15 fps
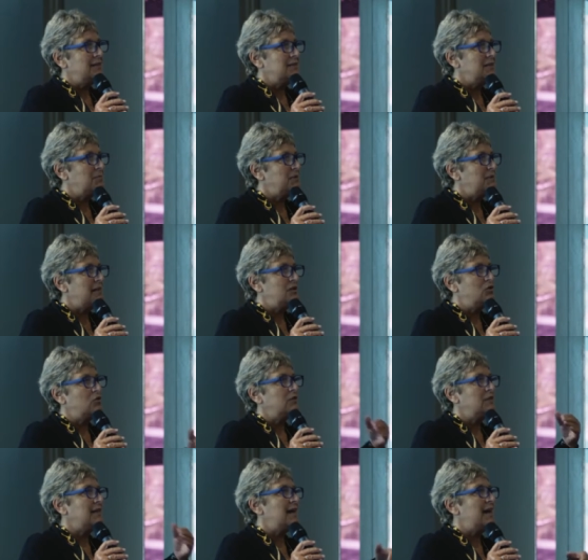there's the
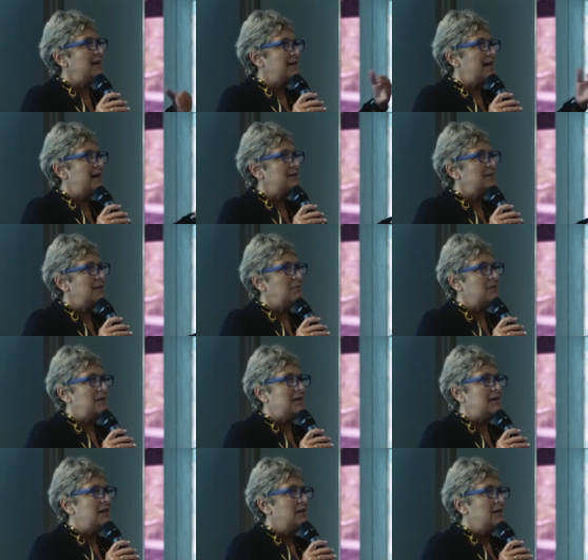potential to cut out some of
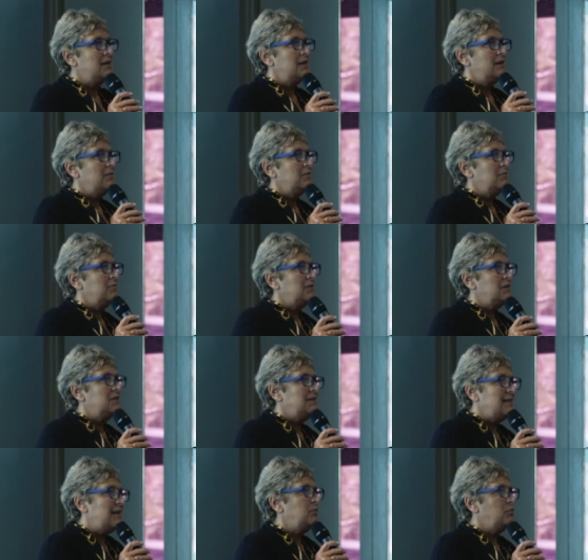the the
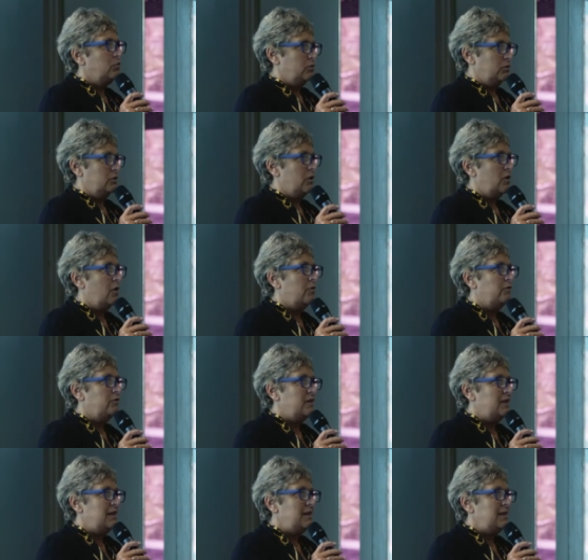deadwood
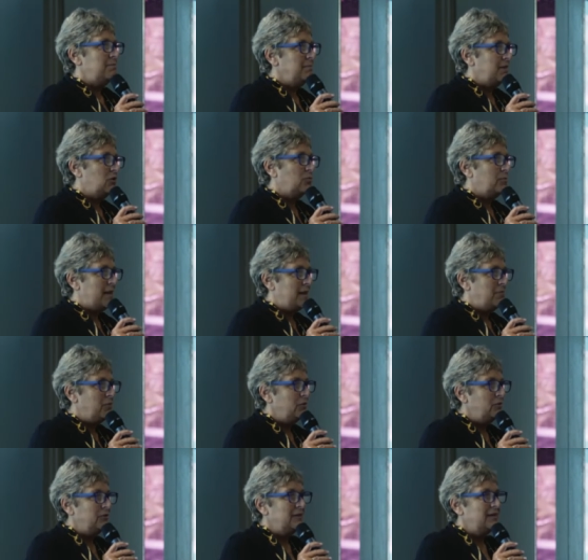of the middle
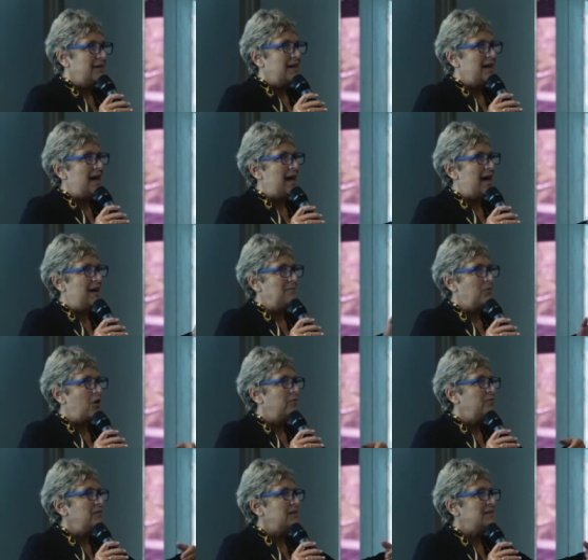people um,
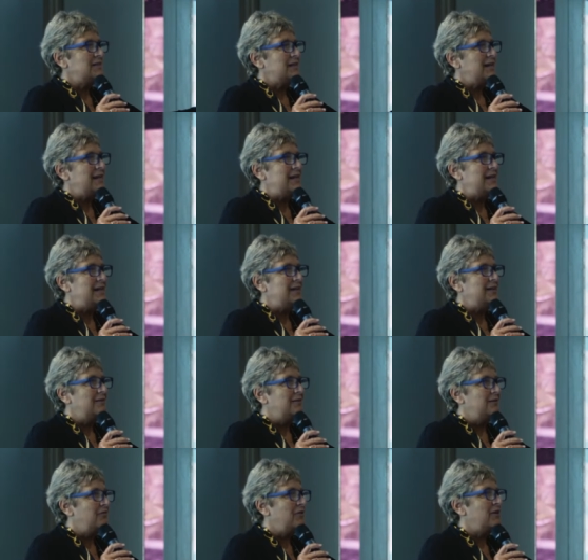obviously
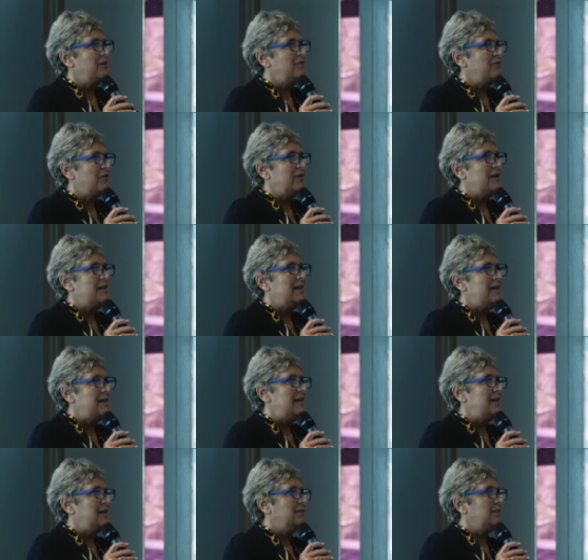the very, very
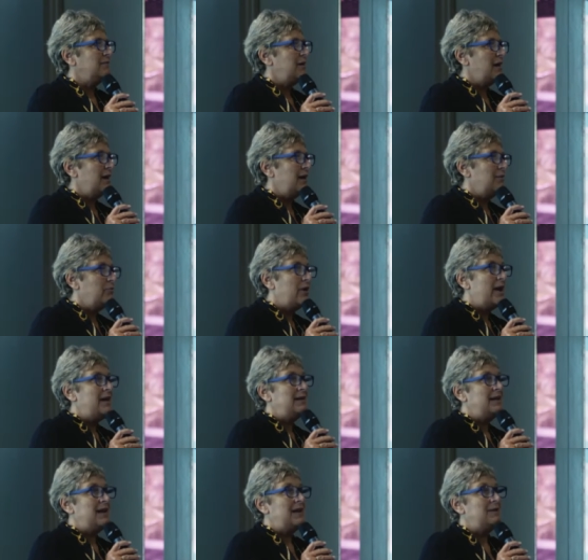leading uh,
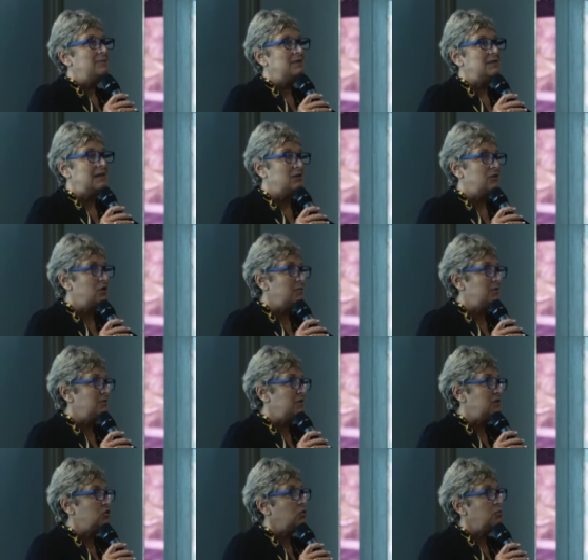brand names in terms
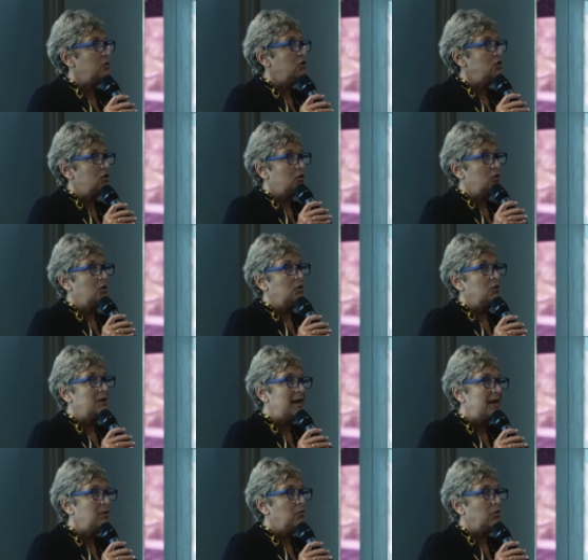of distribution who
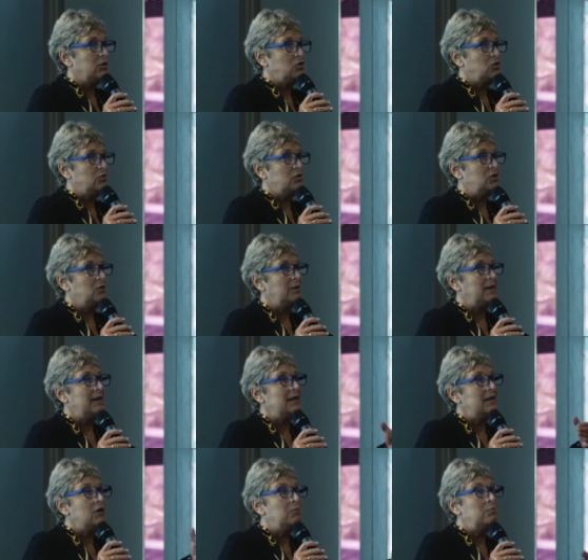get what you're
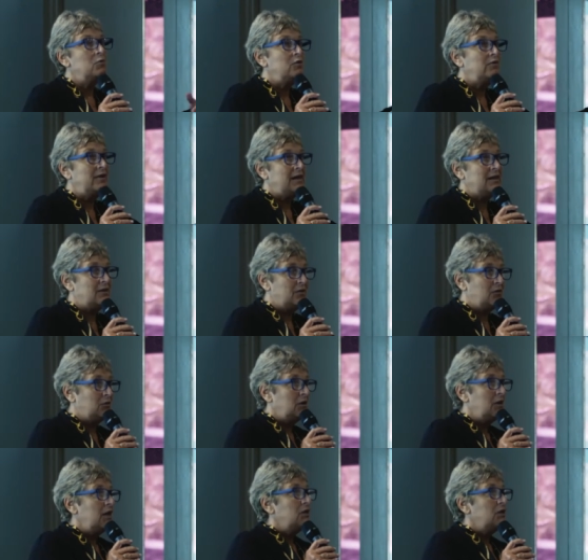doing and who are moving into the